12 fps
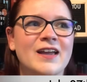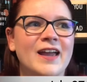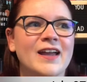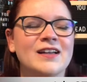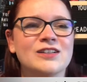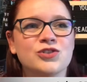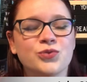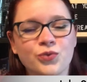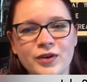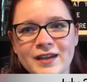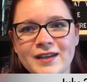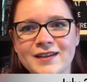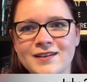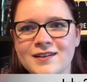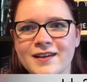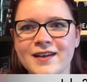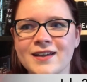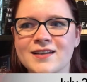And
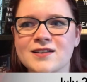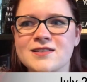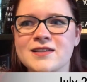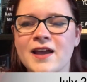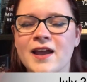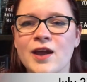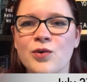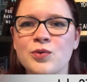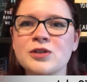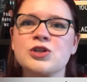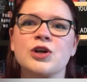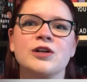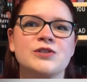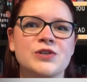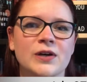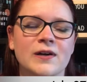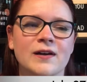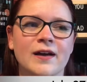Reid is a witch
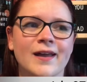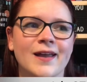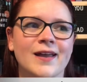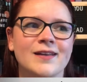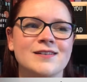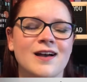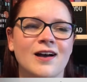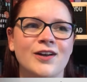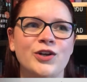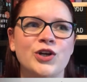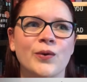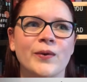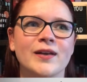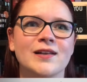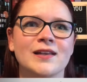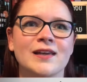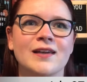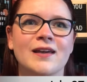hunter and
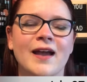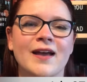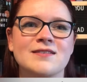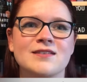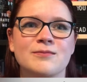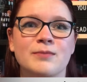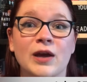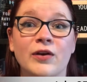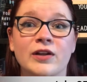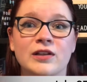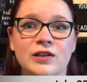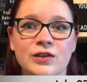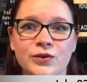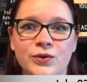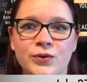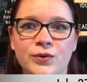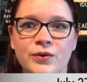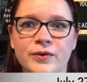unknowingly has to marry
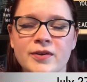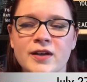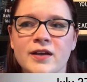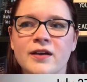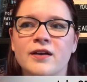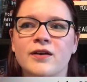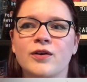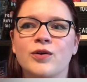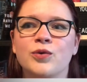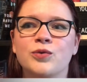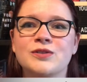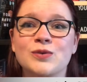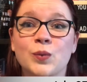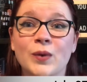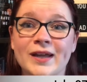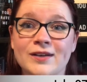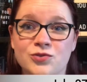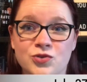Lou, who is a
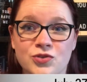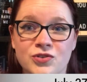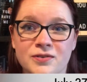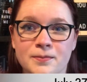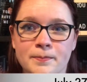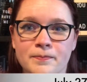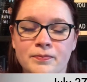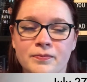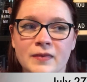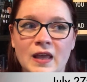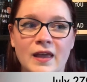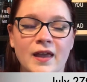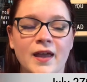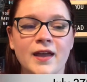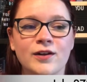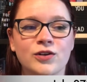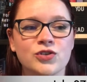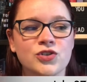witch
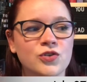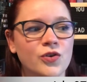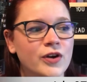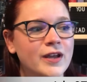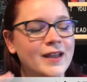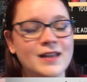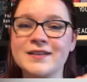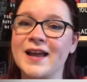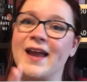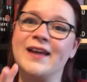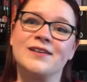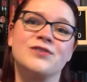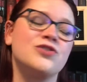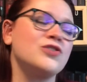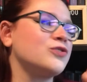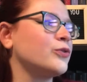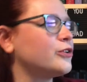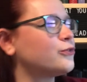and our story and angst just
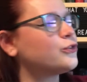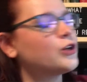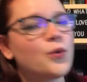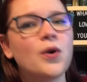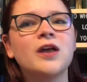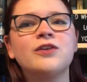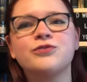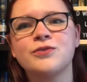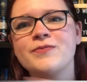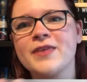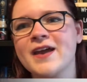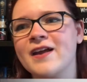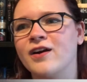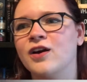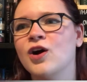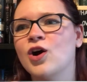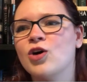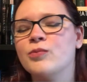sort of go on from there.
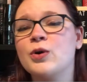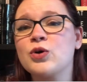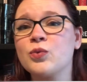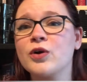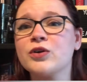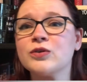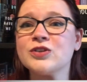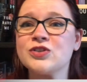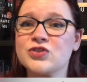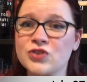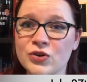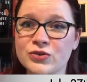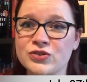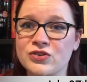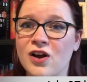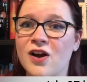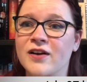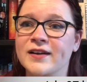Book one was so
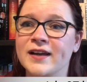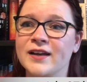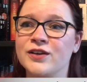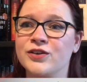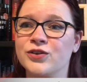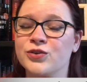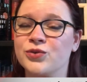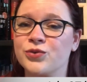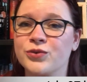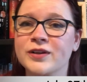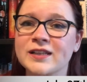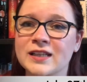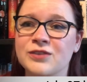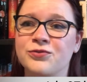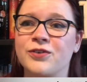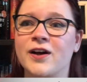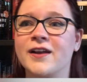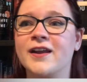strong and really
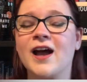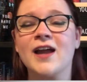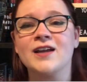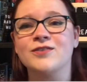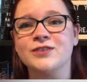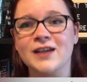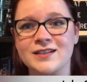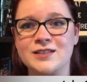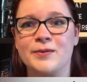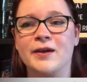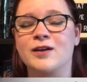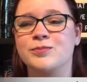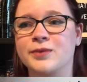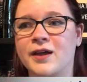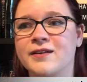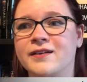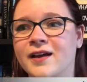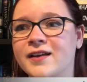fun. I have yet to pick up Blood
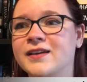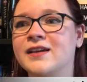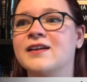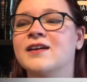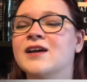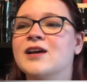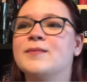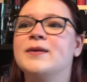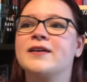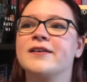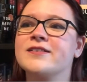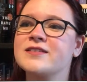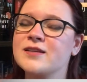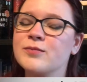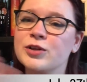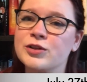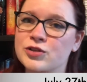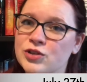and Honey because
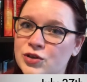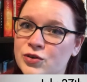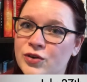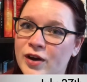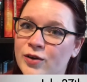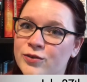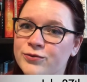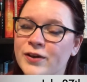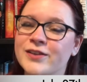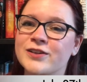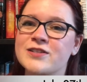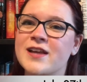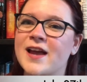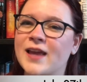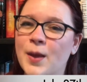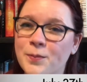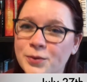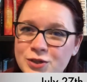similar to Crown of Feathers, I
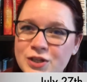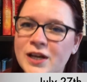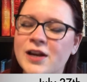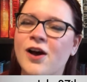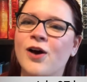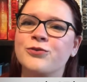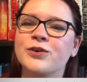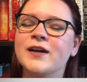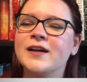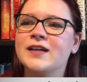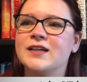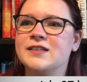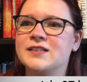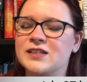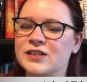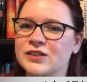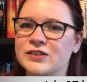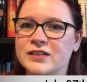kept pushing it off
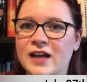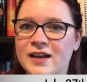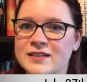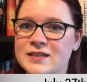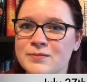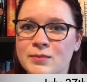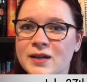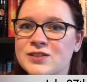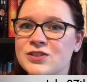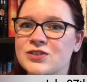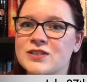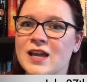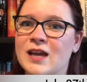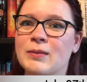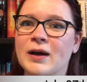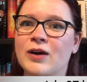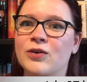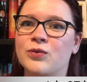until Gods and Monsters came
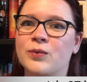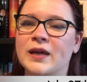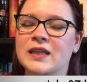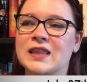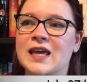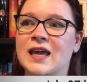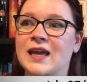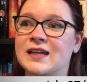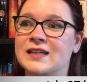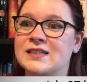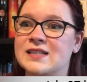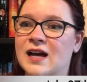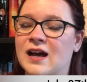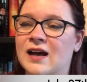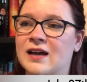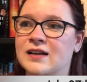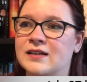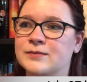out with a
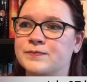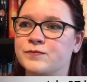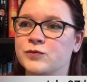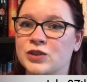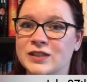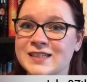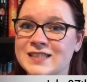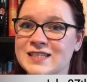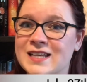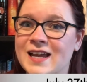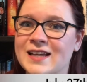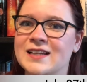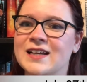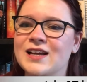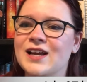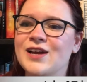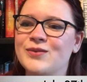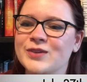uh, release date.
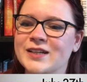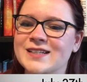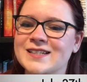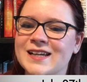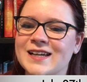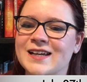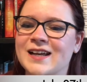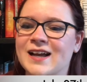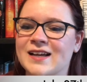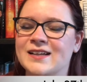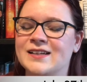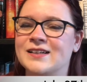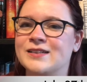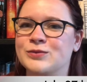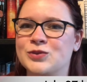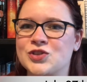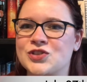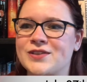And when it did, I
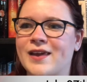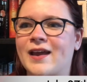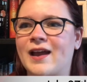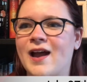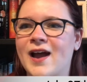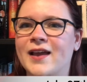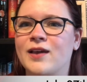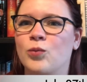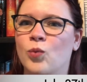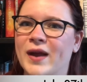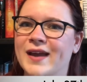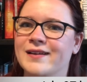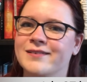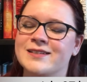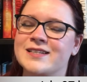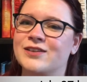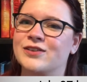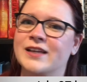was just like, I can wait
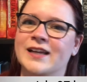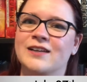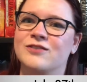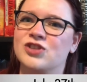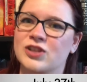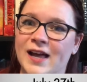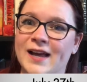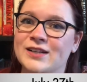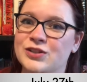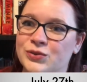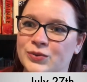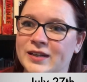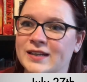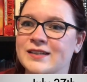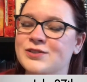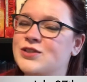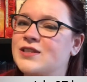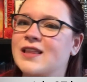until the end of July to read
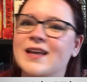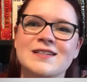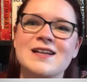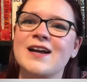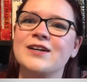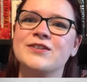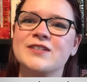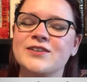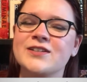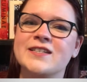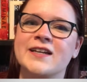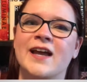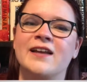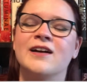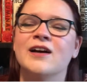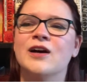just the entire series again